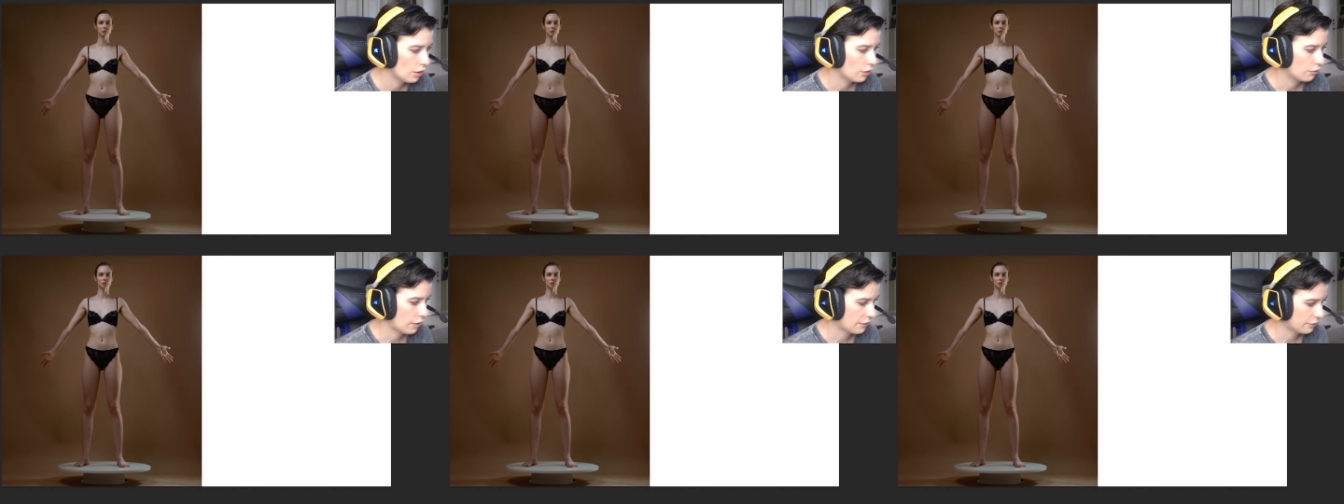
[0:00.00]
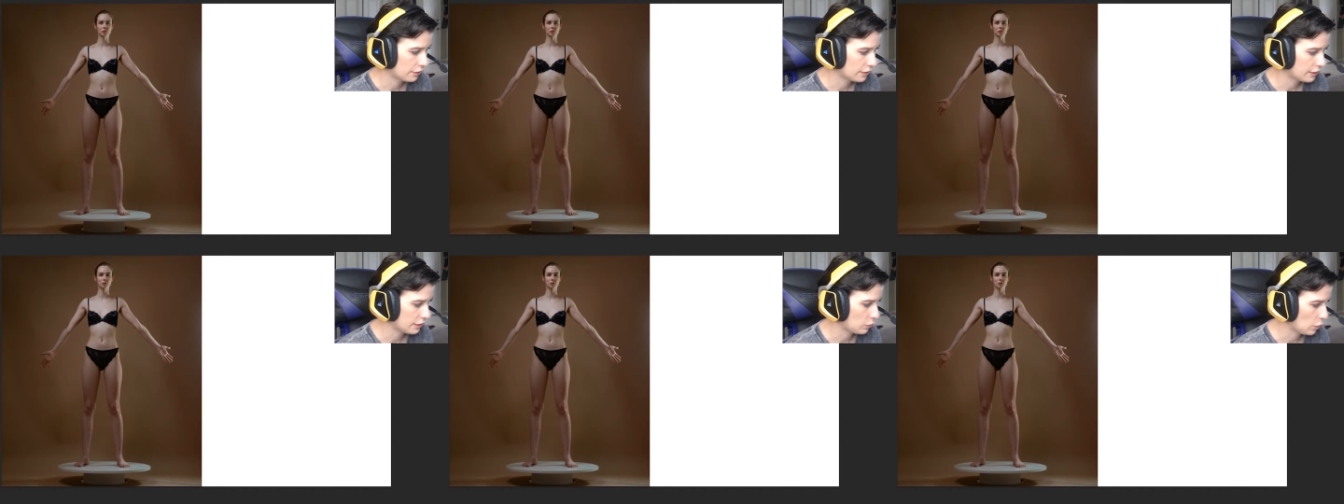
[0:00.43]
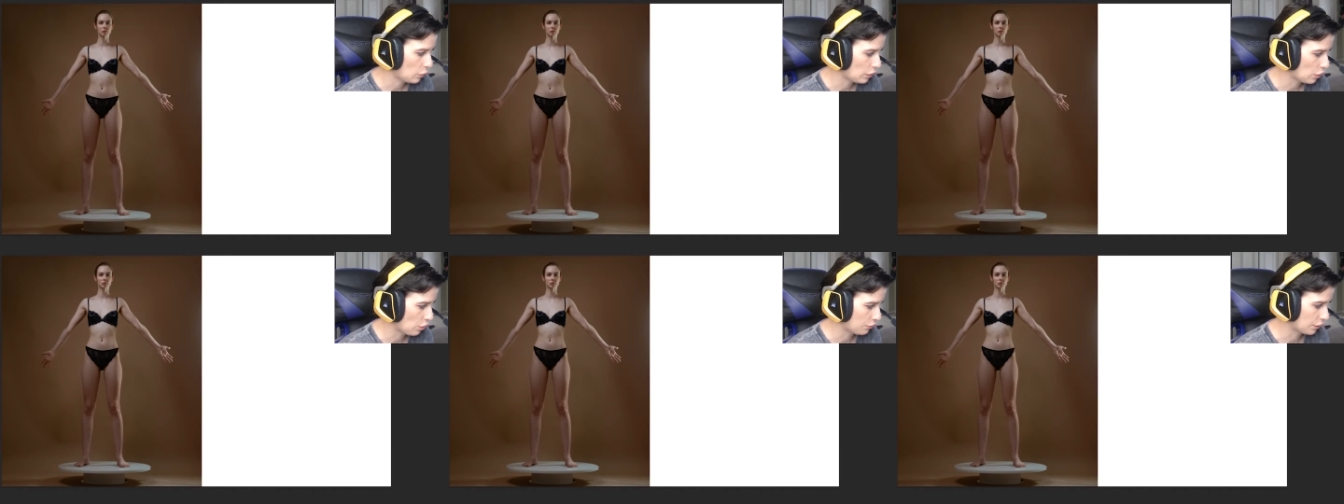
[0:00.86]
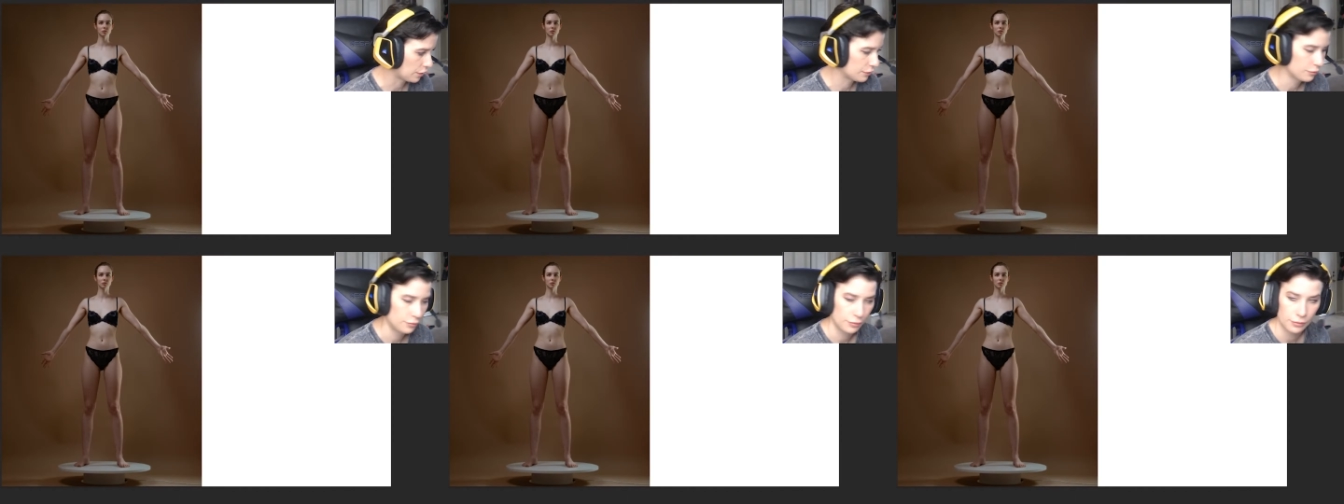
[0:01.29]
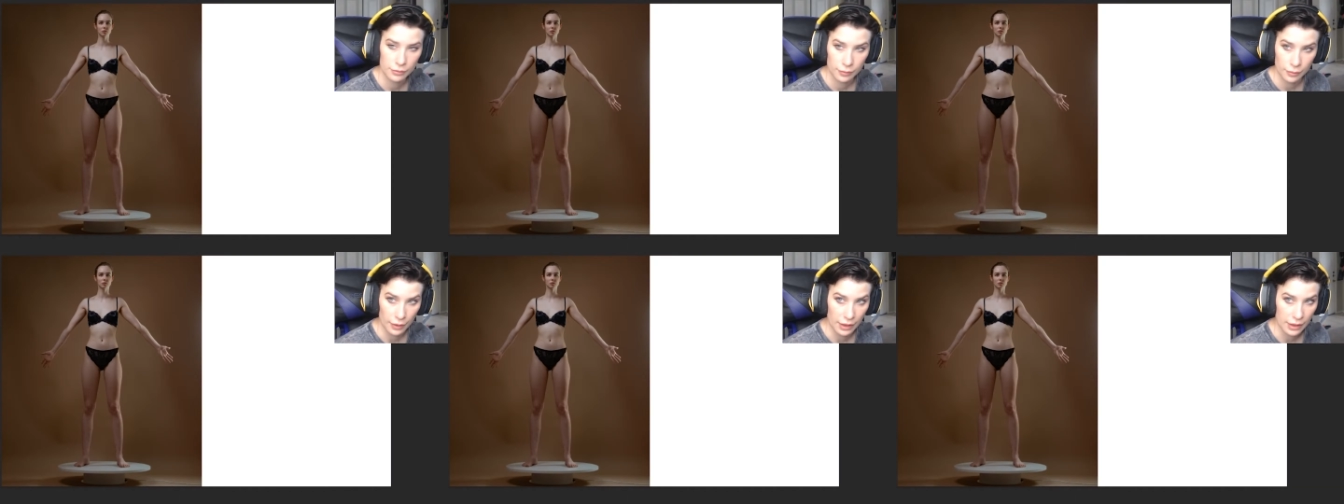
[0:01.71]
references we went over,
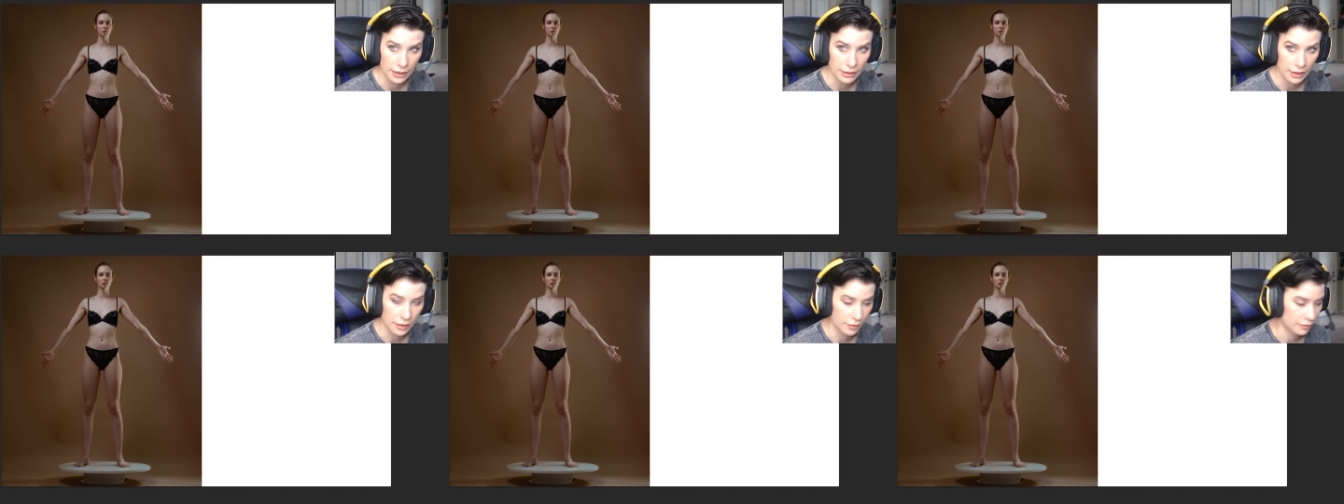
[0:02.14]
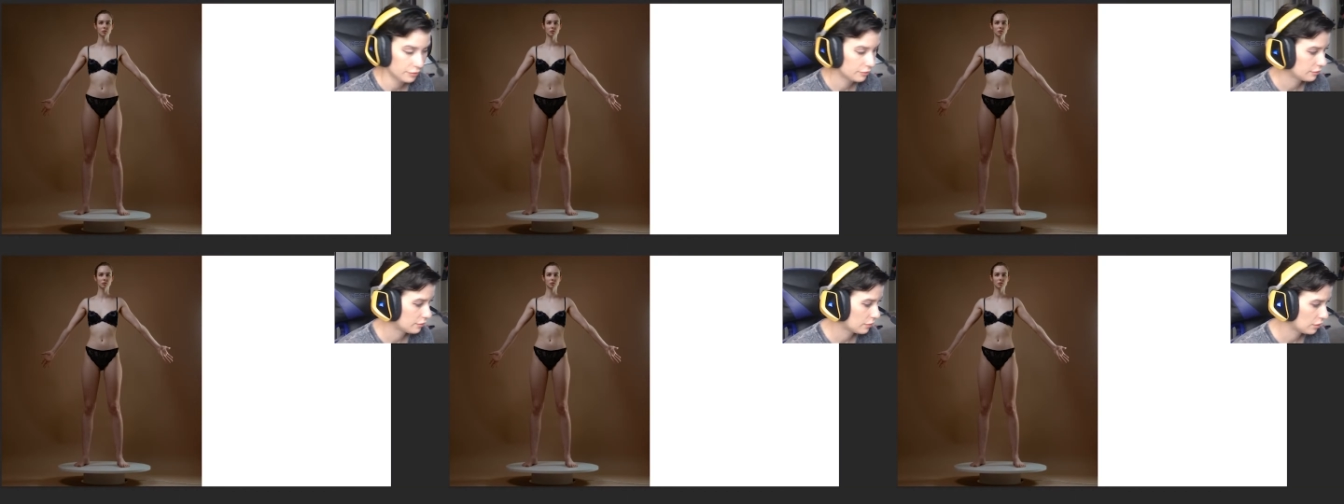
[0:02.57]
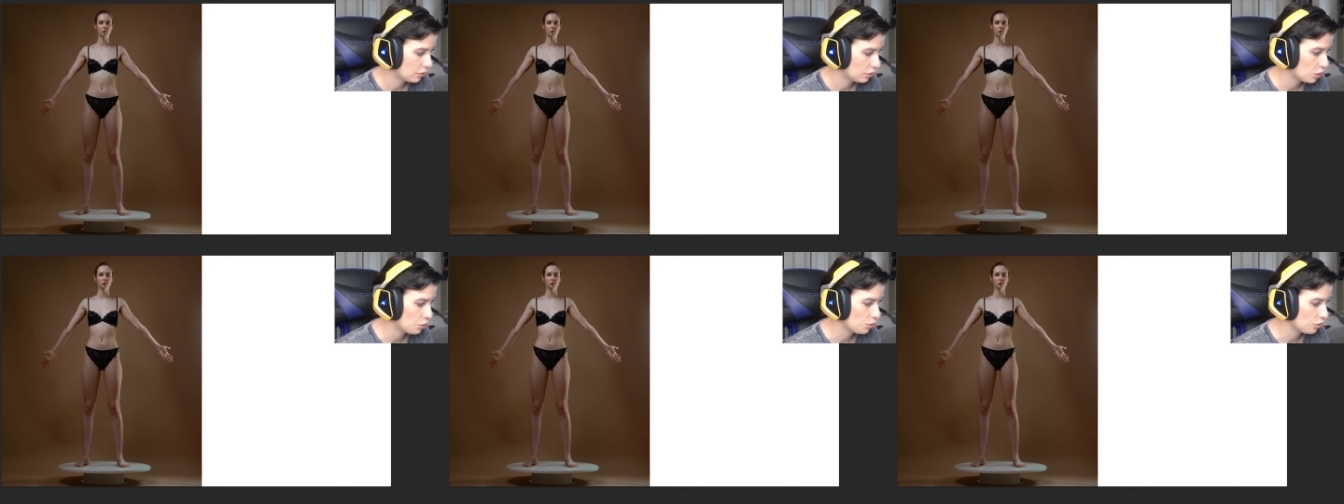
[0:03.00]
like I said, nude